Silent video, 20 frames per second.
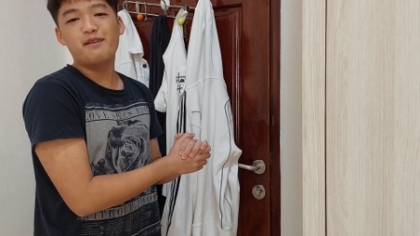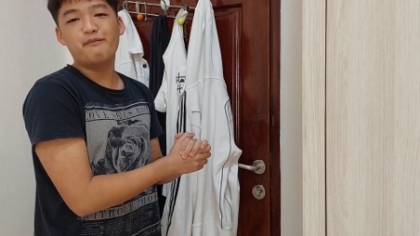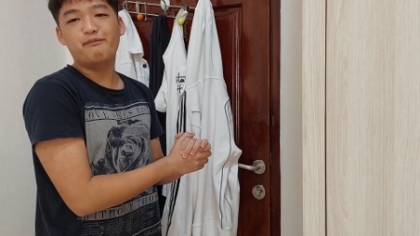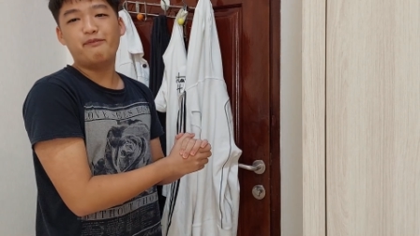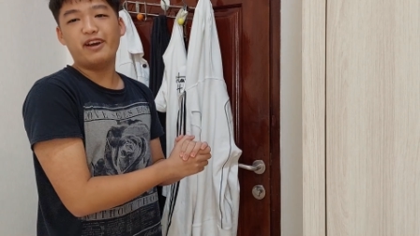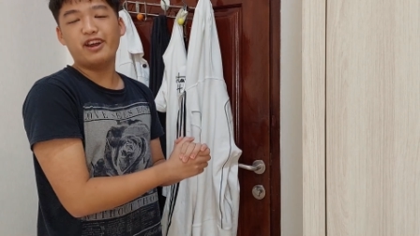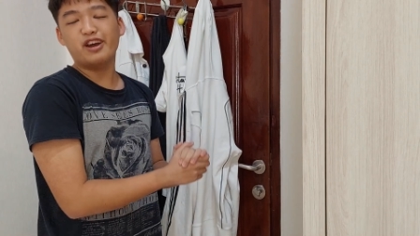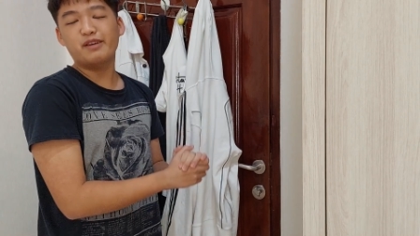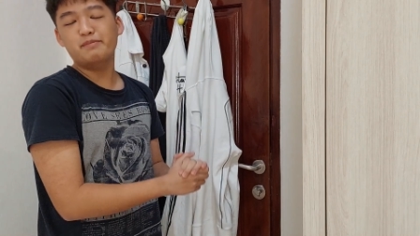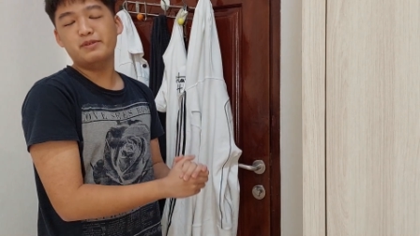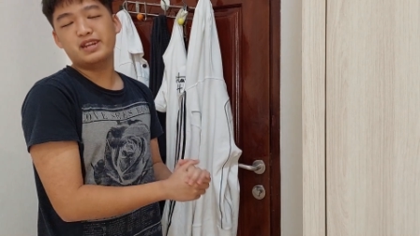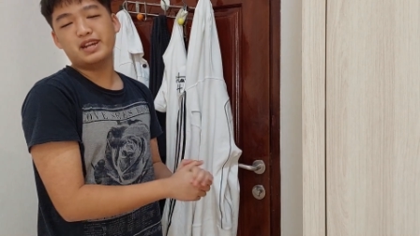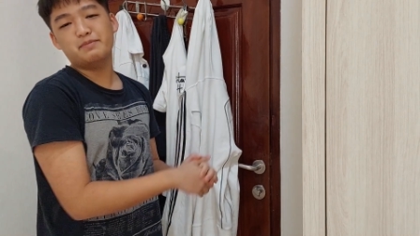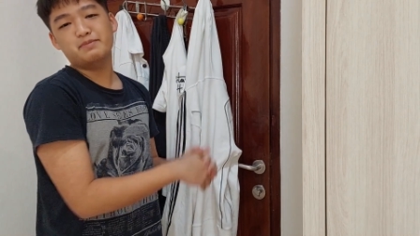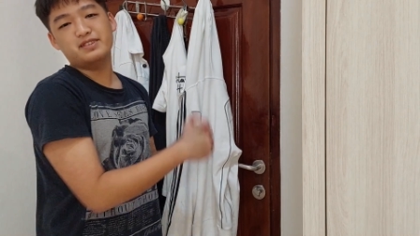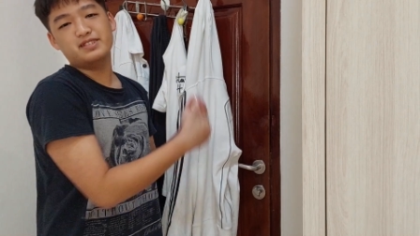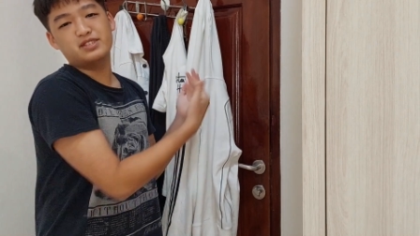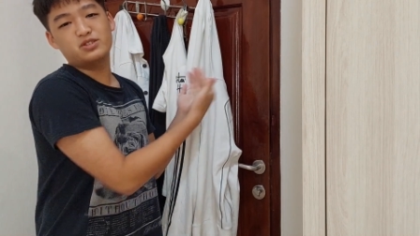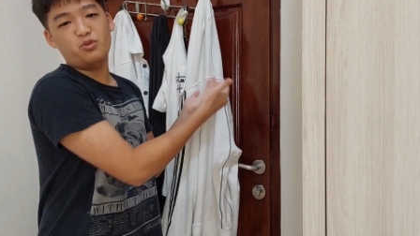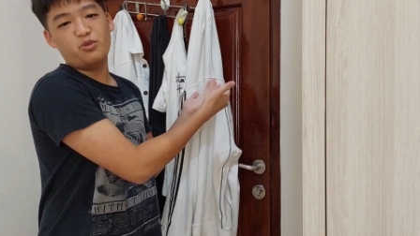by opening up
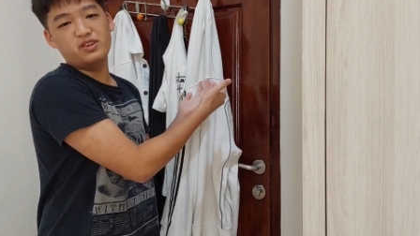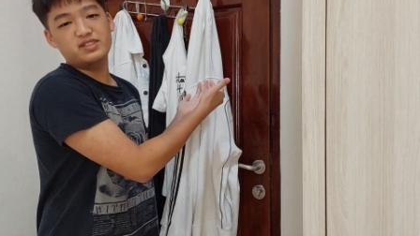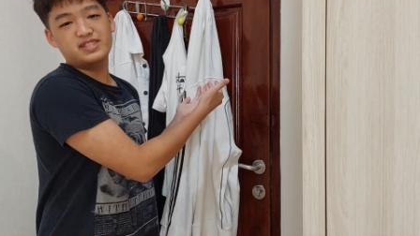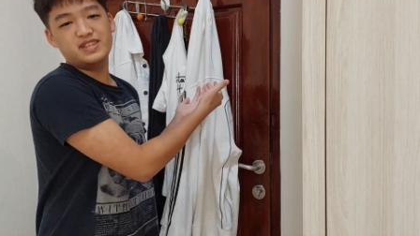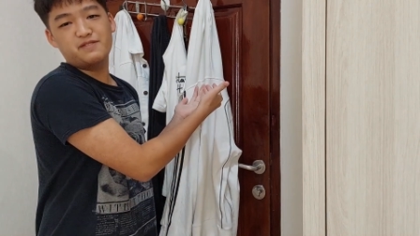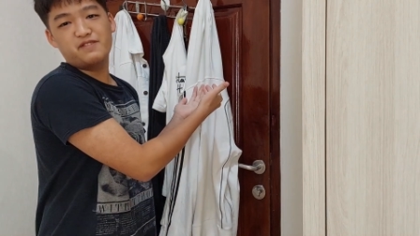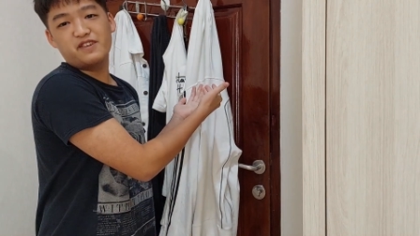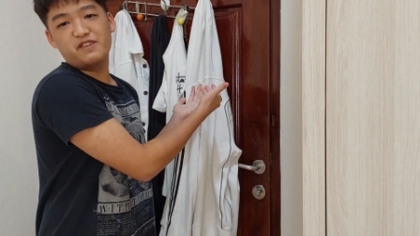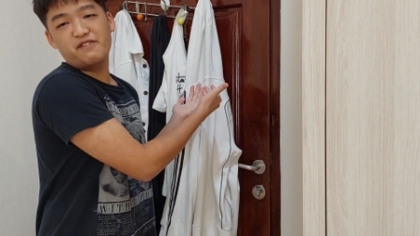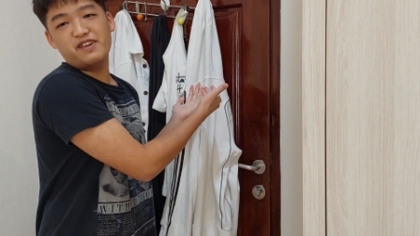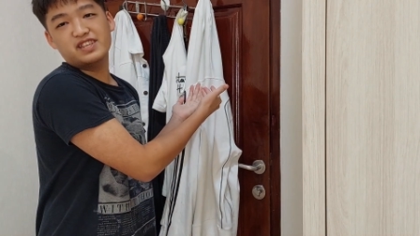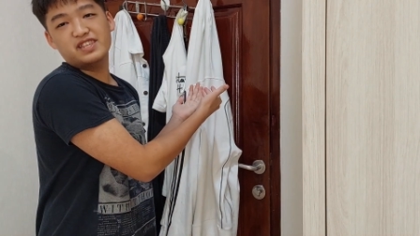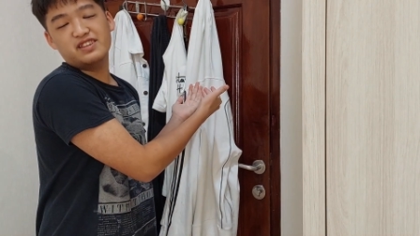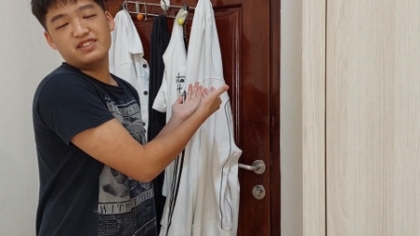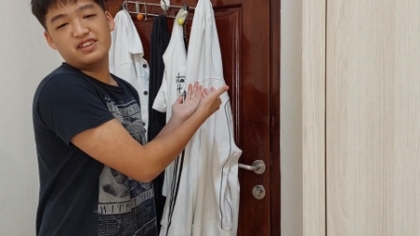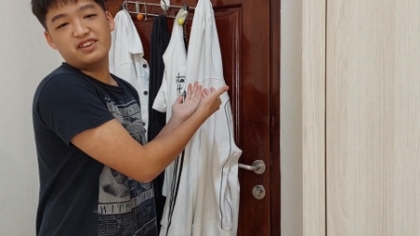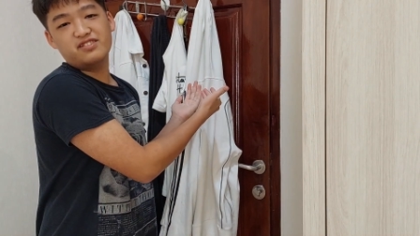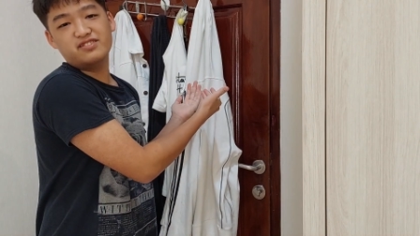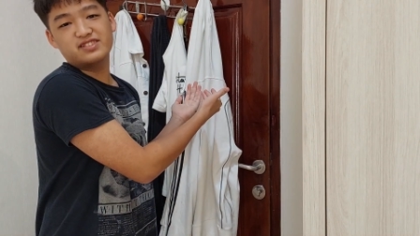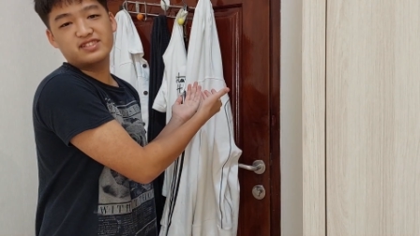this door and seeing what awaits on
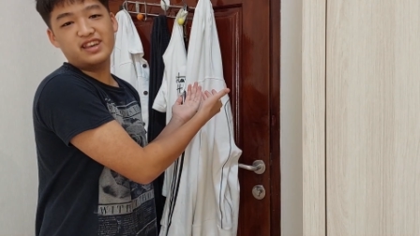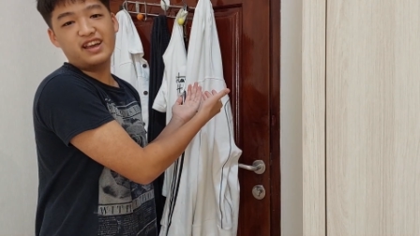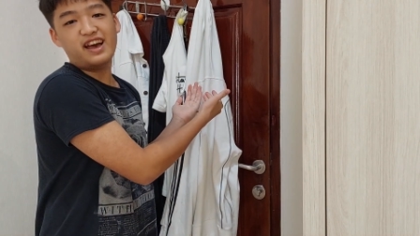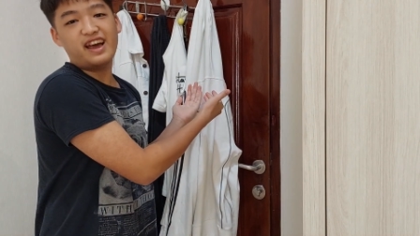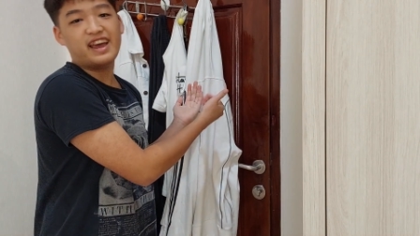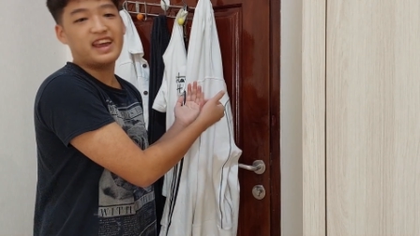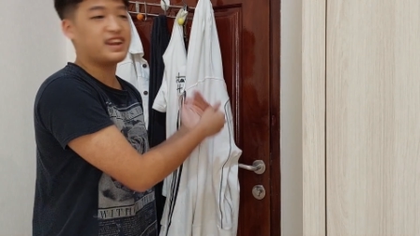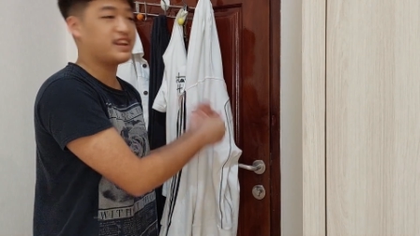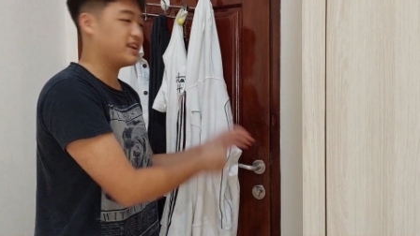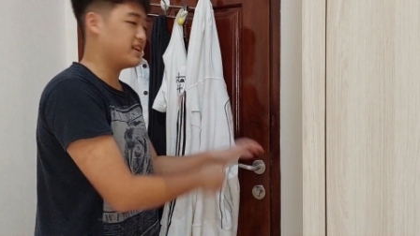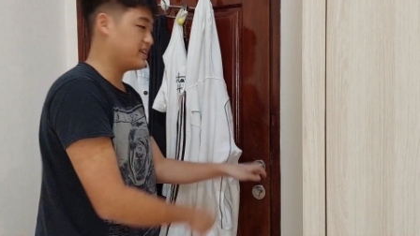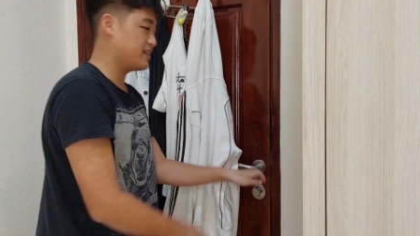the other side.